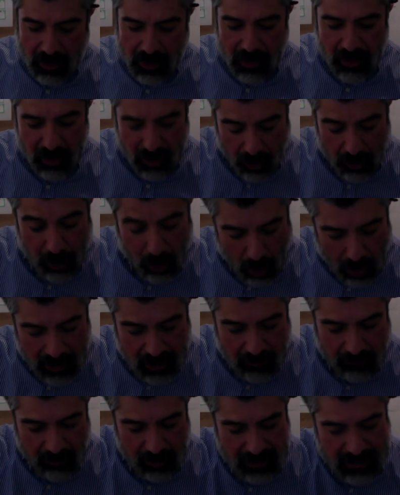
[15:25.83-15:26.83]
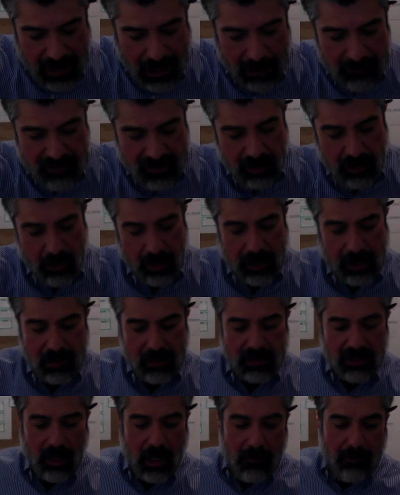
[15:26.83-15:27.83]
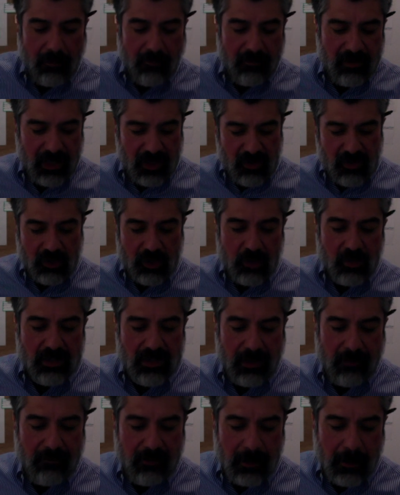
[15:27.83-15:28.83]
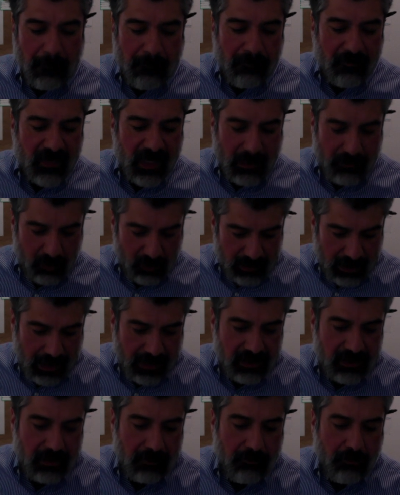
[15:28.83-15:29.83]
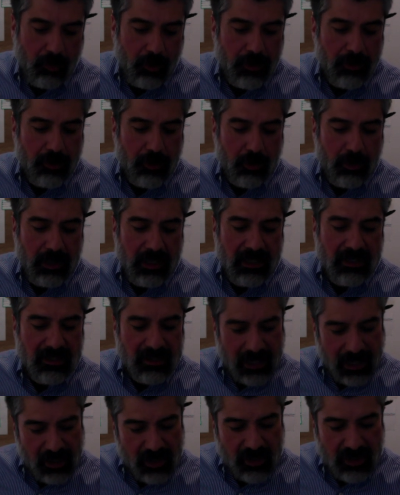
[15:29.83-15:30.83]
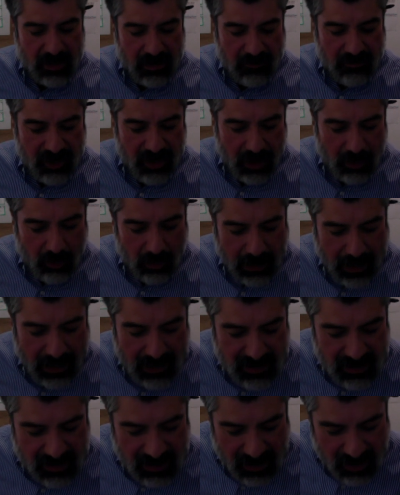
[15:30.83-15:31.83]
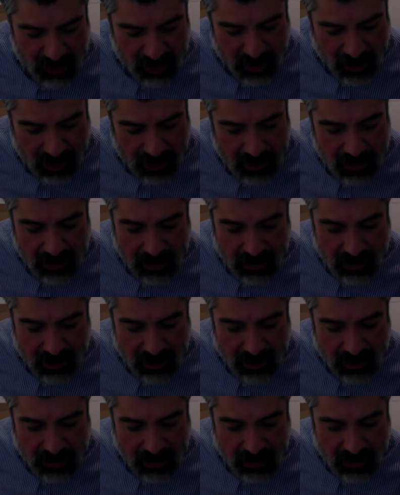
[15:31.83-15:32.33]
So there are different types, and look at the top of table 270, table 19.3, stages of general anesthesia.